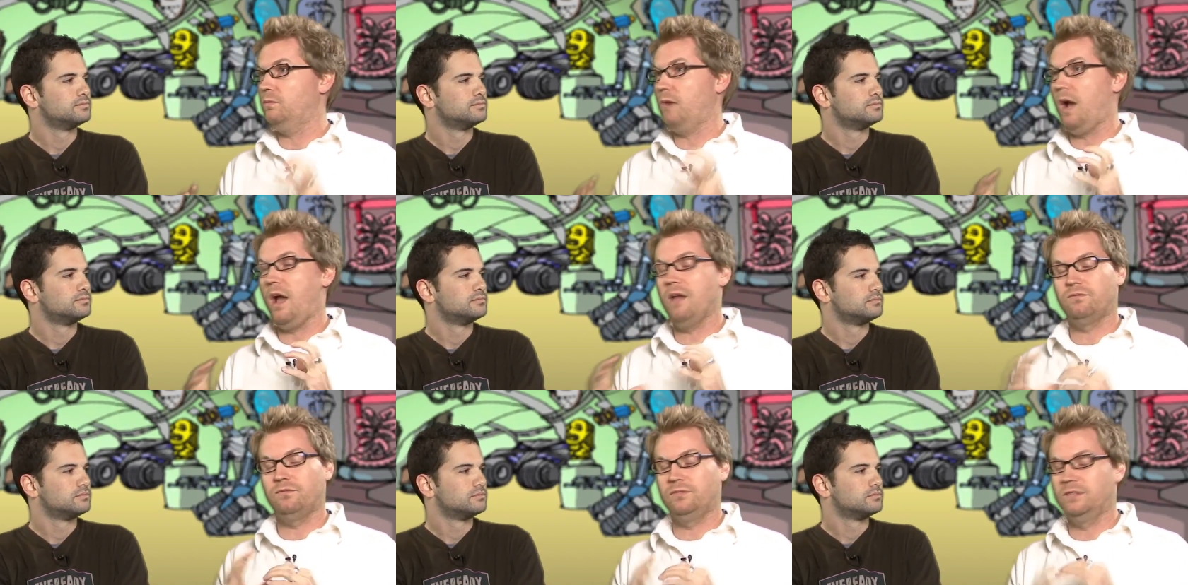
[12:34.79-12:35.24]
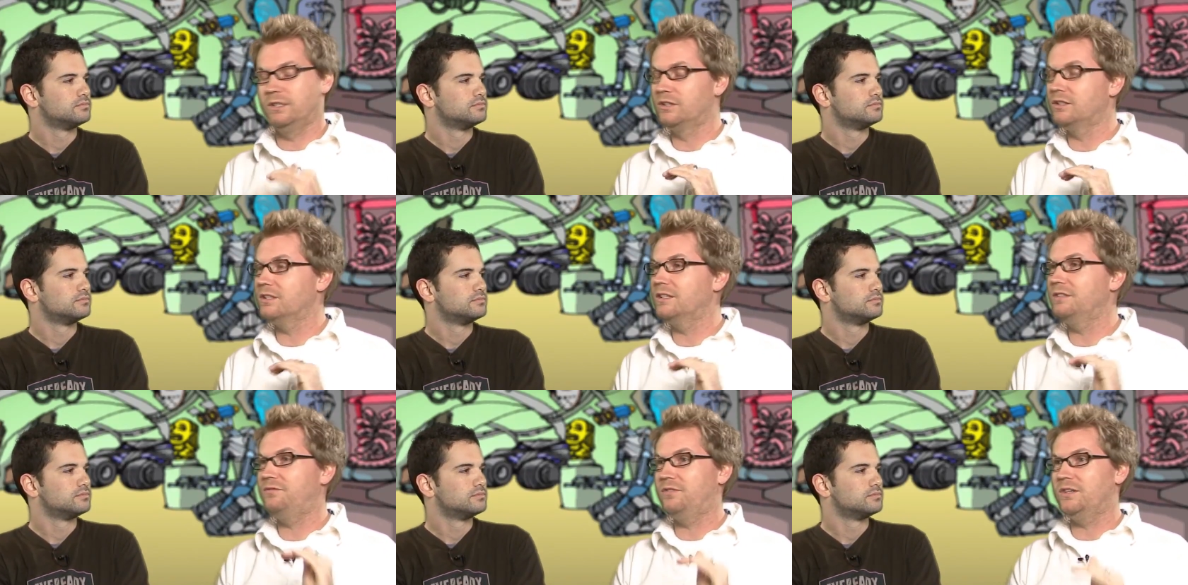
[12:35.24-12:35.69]
Speaker 1: I
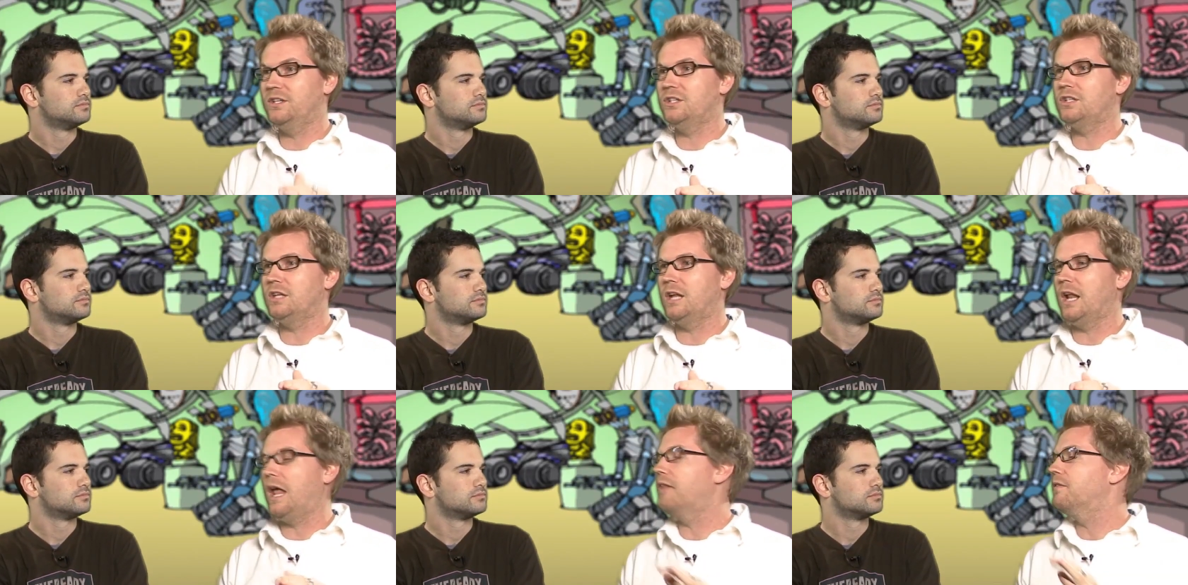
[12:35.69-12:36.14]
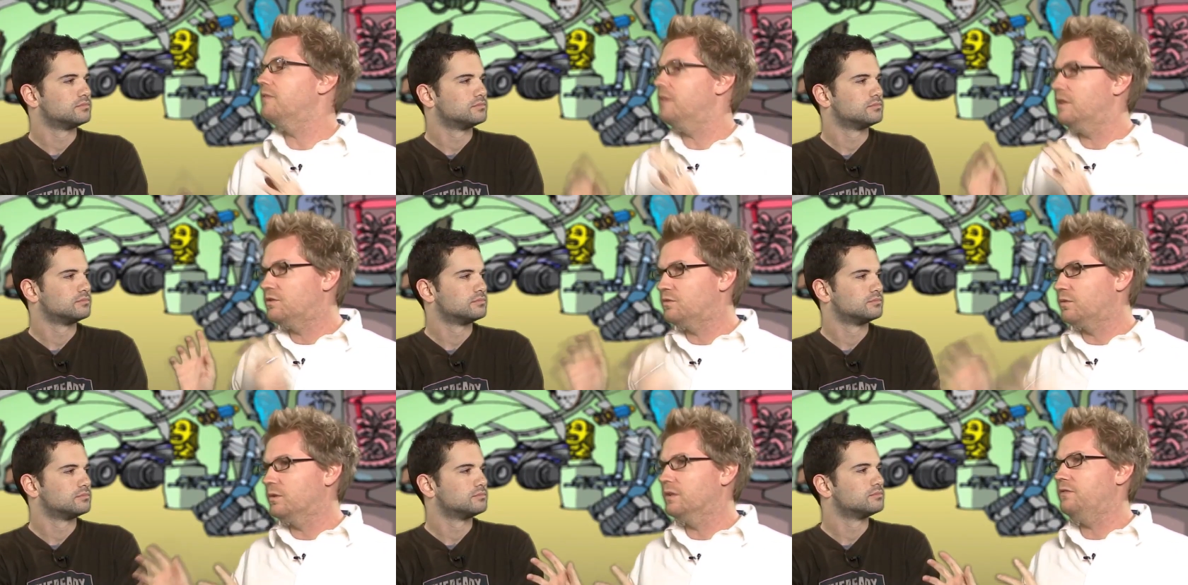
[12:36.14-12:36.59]
literally finished it, and
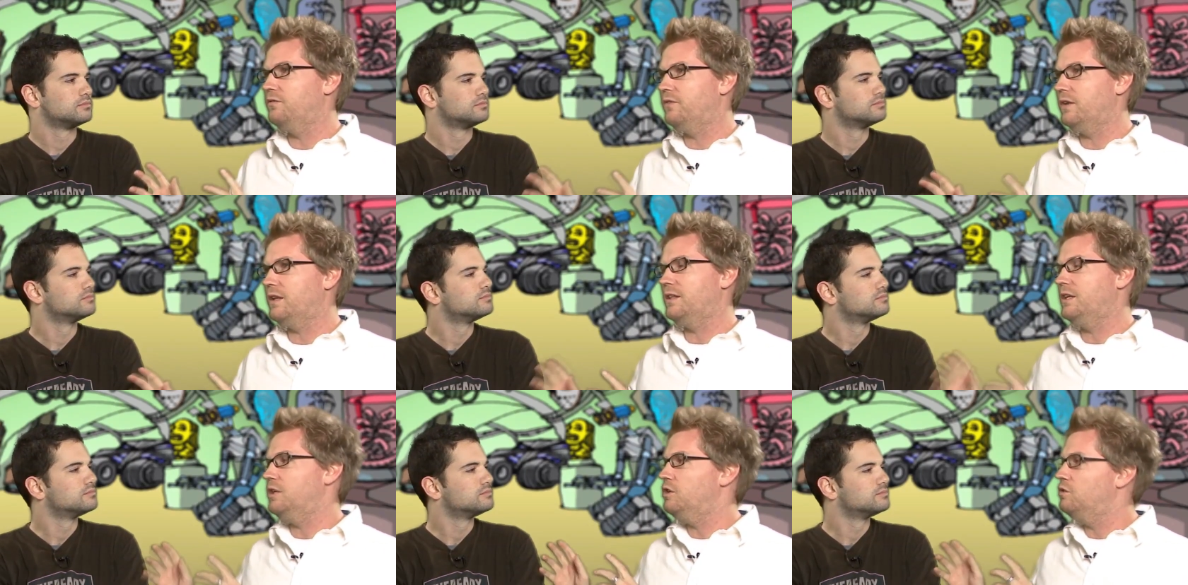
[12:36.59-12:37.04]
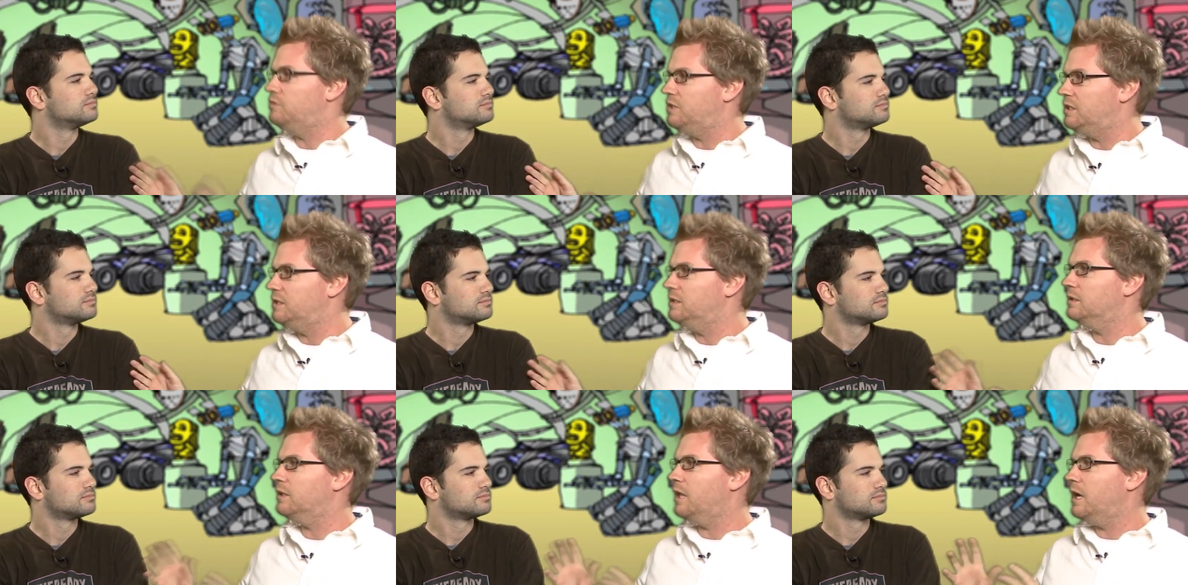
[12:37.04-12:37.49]
it's really funny that you
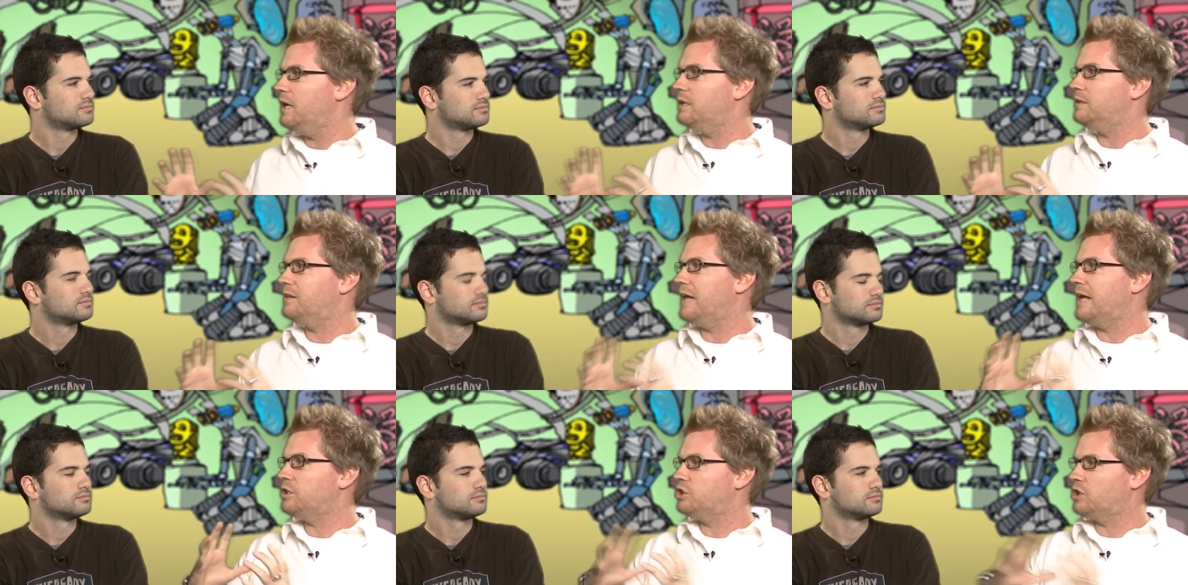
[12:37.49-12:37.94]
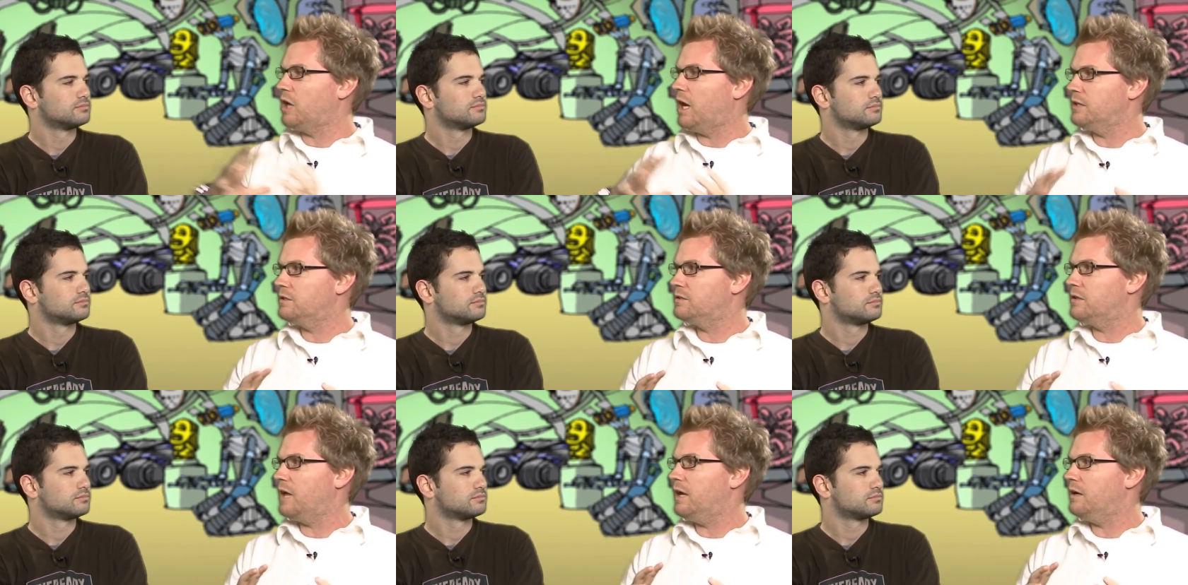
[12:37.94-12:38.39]
didn't like that
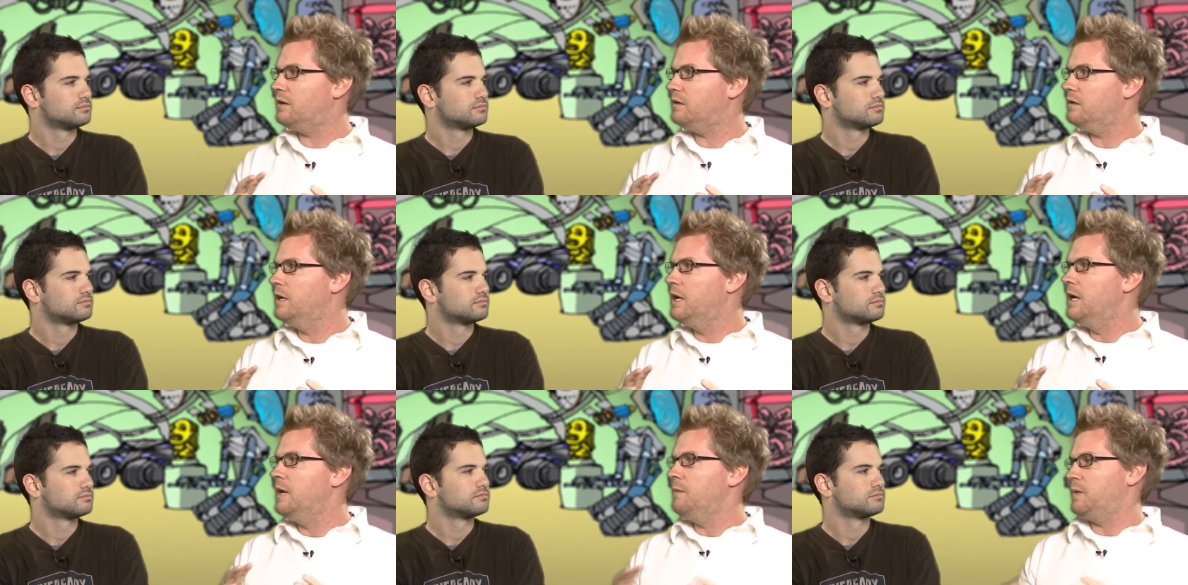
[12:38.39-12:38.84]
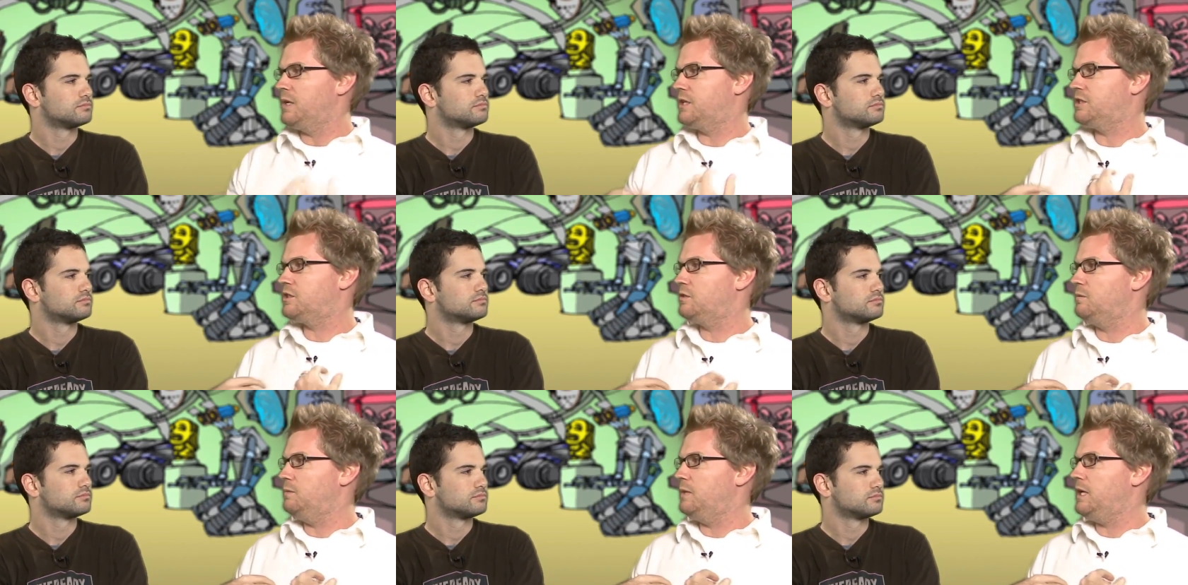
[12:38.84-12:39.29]
shot style
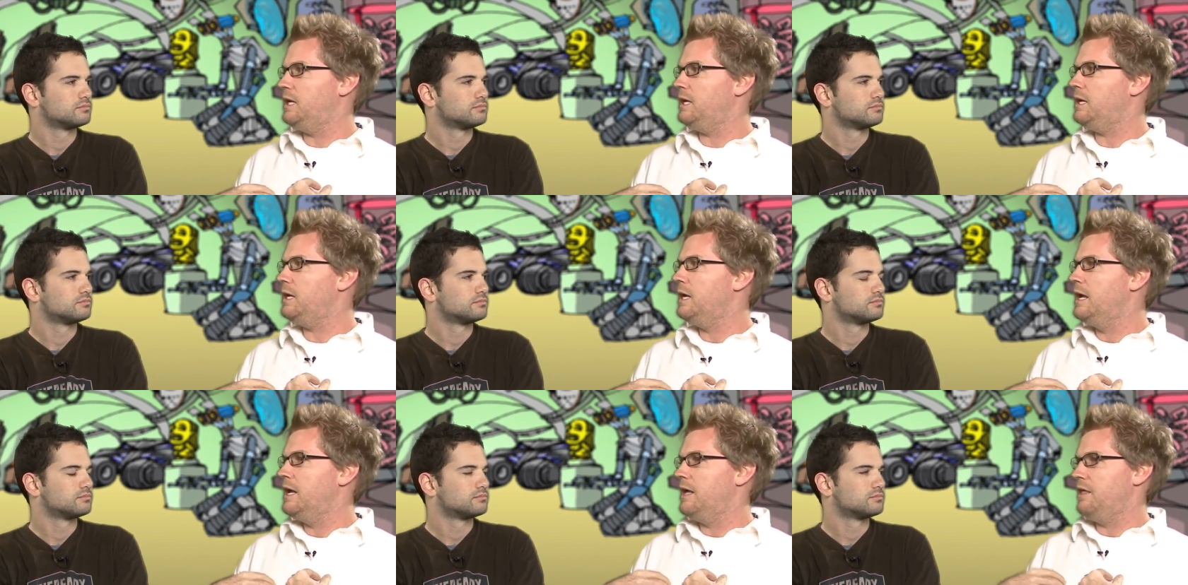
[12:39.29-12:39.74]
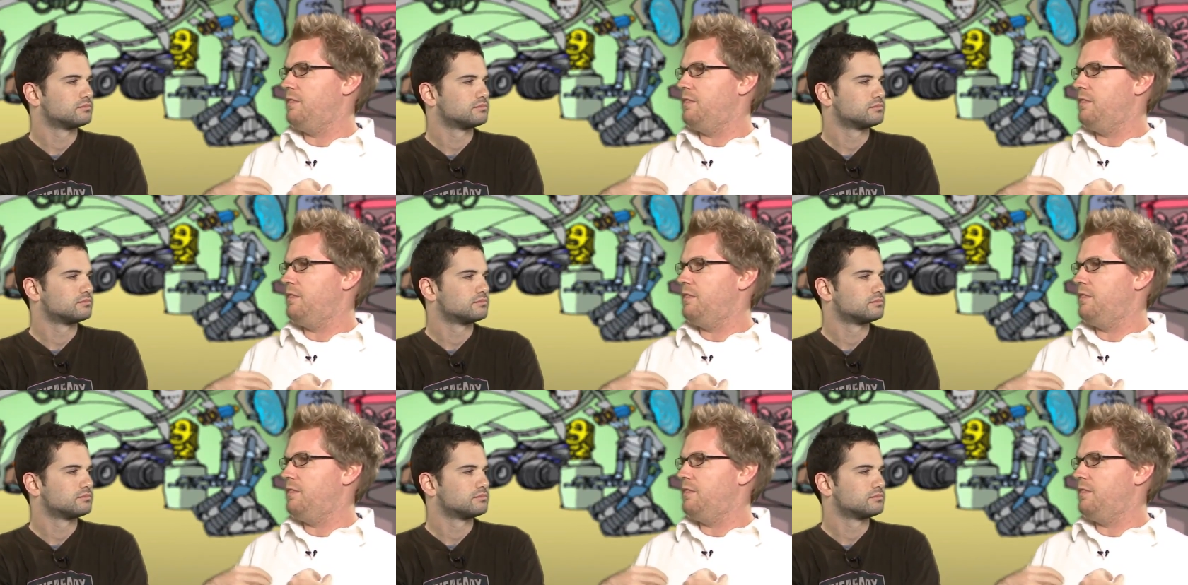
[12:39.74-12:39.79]
because to me,